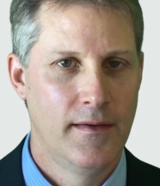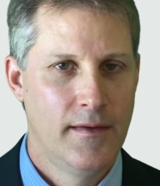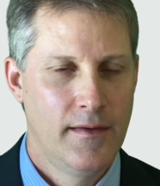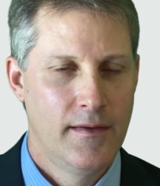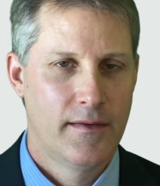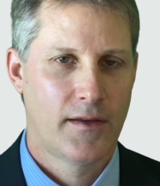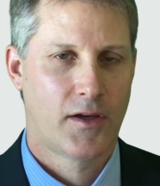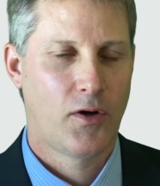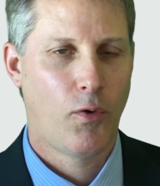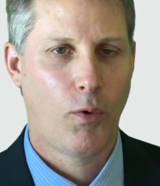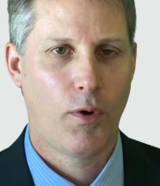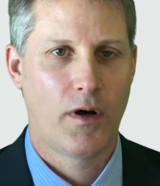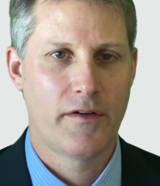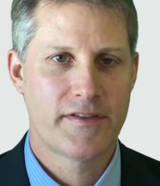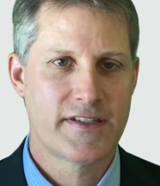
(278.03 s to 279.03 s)
The core
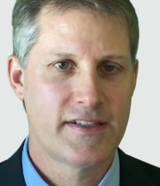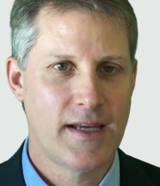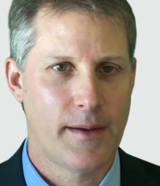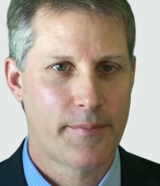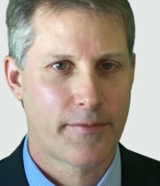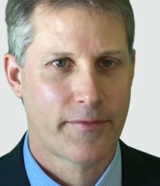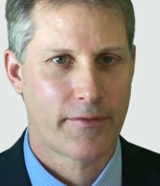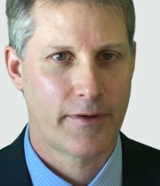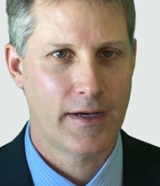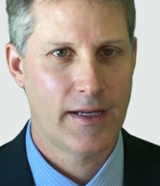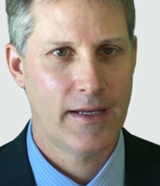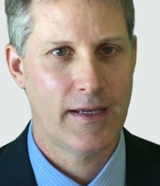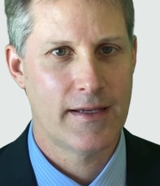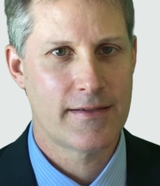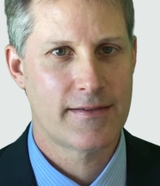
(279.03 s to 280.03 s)
of step 3
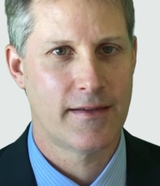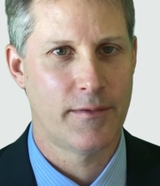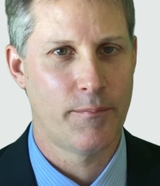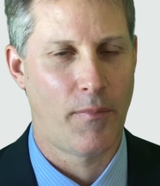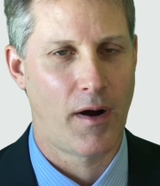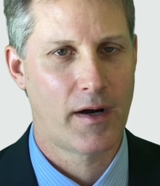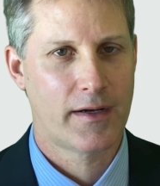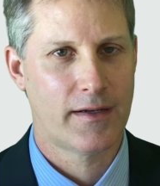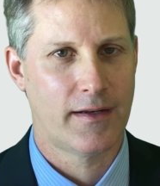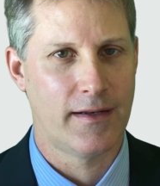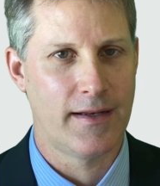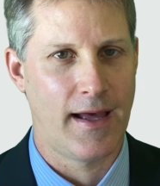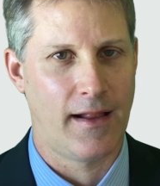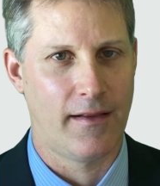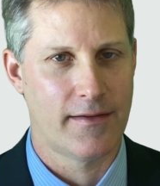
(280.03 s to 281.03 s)
is the market
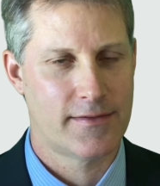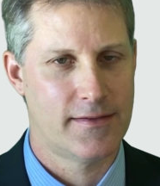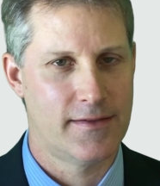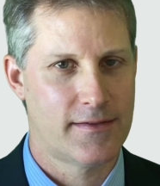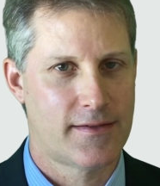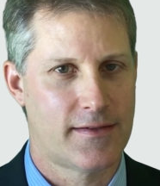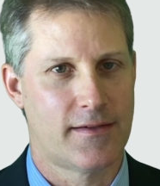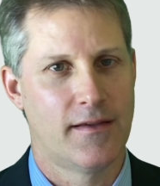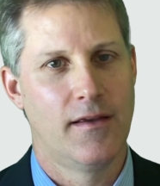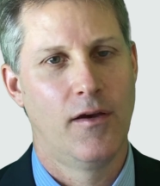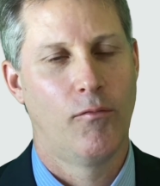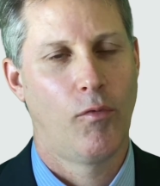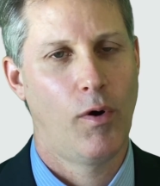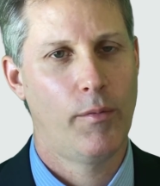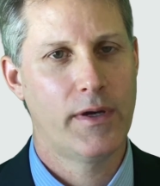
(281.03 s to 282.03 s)
analysis.
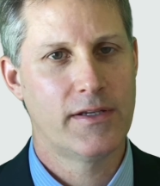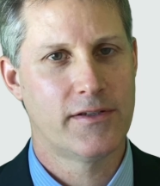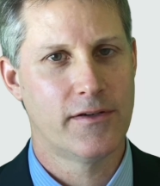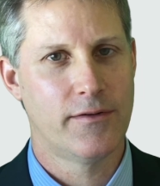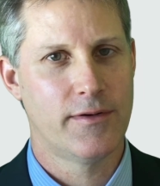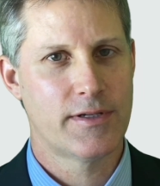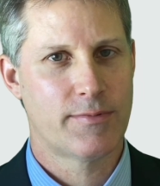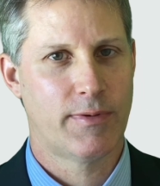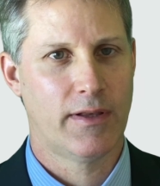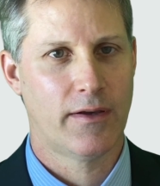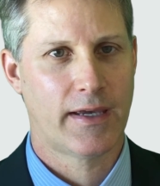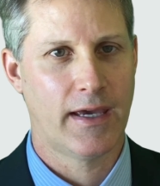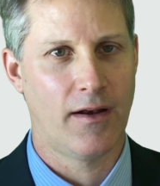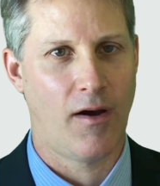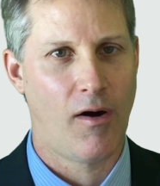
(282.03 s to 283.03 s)
What we do is we look
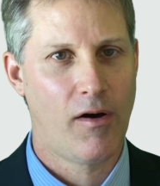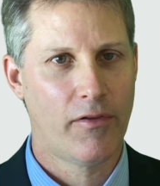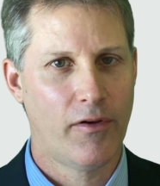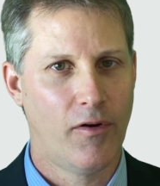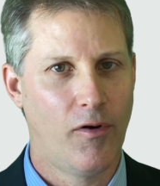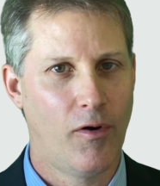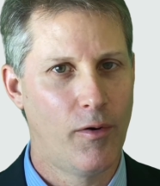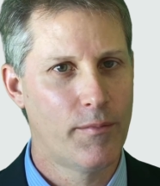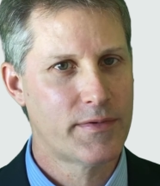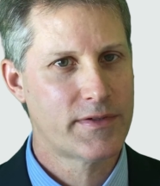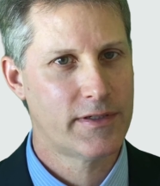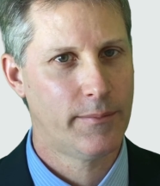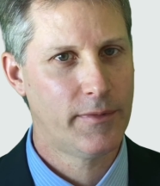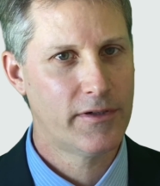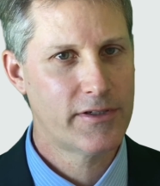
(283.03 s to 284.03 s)
at all the homes
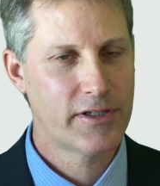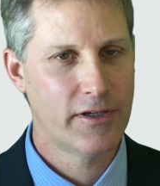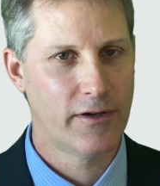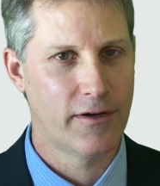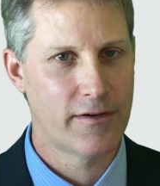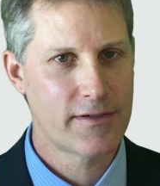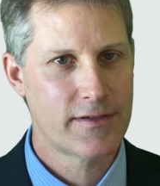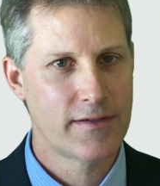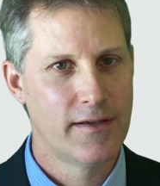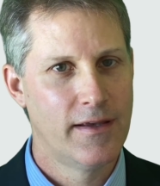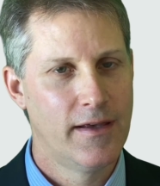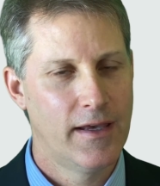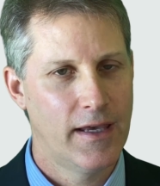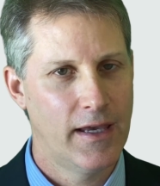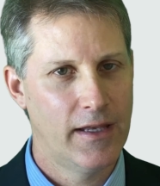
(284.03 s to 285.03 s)
similar to yours
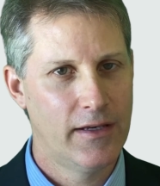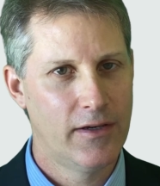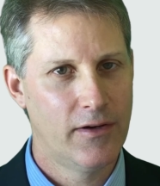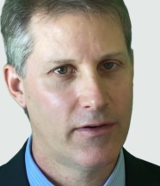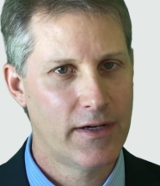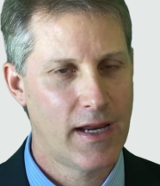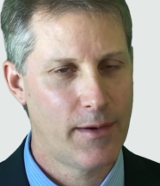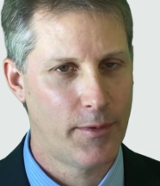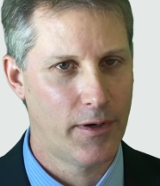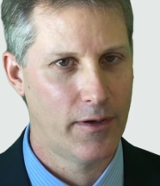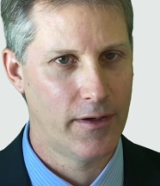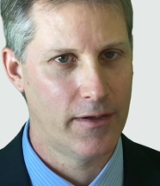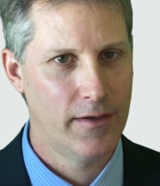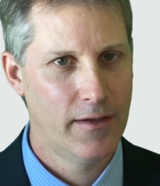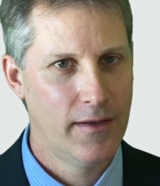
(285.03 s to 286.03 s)
in your
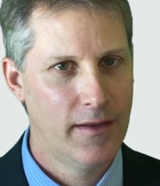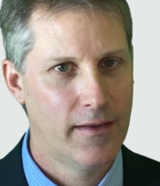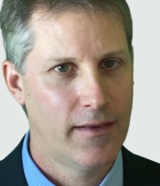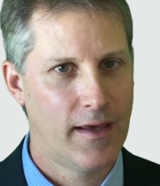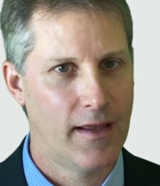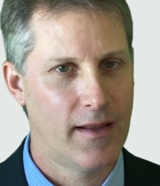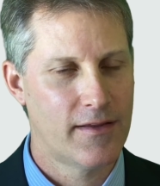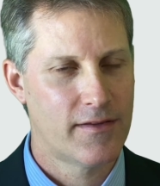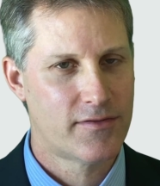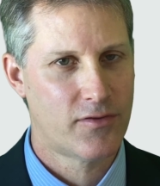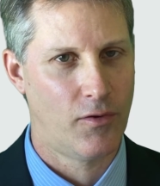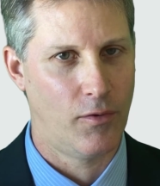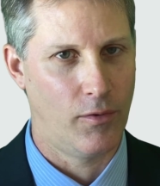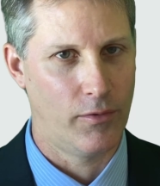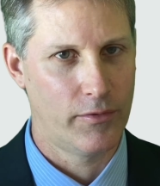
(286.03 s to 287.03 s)
neighborhood that
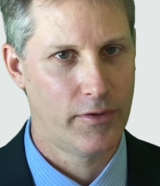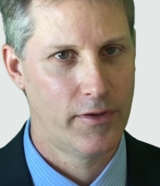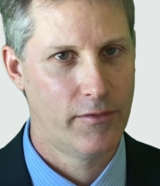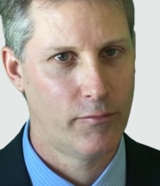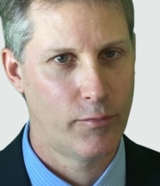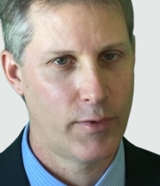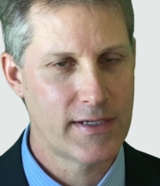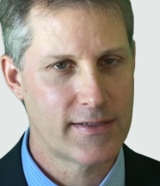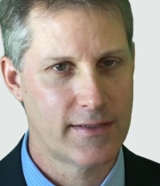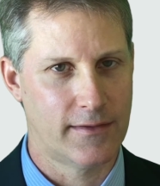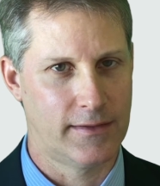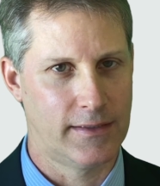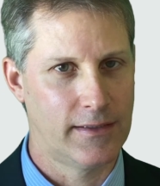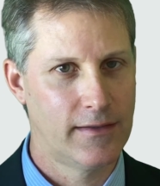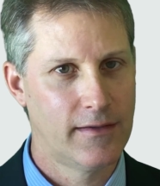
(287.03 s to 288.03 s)
sold recently.